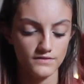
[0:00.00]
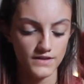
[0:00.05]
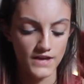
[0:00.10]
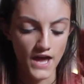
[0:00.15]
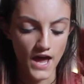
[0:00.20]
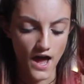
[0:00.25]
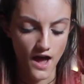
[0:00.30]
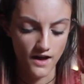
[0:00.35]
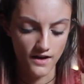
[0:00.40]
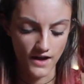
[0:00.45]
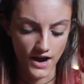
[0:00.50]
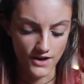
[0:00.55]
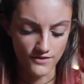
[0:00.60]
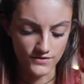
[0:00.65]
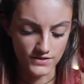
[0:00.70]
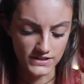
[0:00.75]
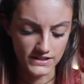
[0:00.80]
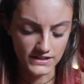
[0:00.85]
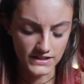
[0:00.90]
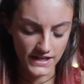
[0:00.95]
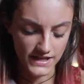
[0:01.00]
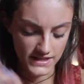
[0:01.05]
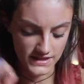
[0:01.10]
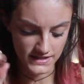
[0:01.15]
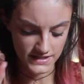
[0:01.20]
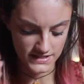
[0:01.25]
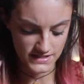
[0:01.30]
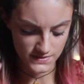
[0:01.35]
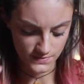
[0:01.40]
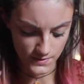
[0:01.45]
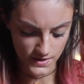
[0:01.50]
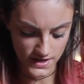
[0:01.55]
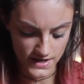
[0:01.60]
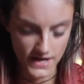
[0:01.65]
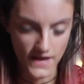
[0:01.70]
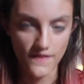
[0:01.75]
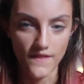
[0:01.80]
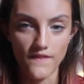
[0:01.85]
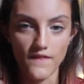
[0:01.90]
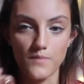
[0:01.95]
yeah, I really like this one,
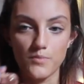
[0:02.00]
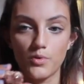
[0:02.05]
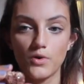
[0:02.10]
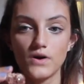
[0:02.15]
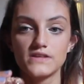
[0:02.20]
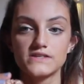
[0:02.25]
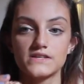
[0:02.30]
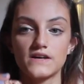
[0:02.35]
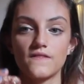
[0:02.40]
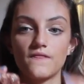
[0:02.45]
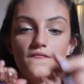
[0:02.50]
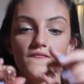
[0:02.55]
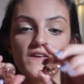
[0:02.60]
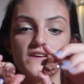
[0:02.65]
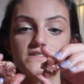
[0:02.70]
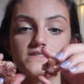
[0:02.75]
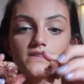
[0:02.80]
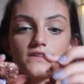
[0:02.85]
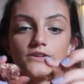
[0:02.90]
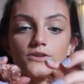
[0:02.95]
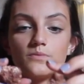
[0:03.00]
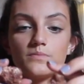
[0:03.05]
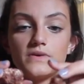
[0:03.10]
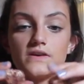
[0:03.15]
and then the points on this little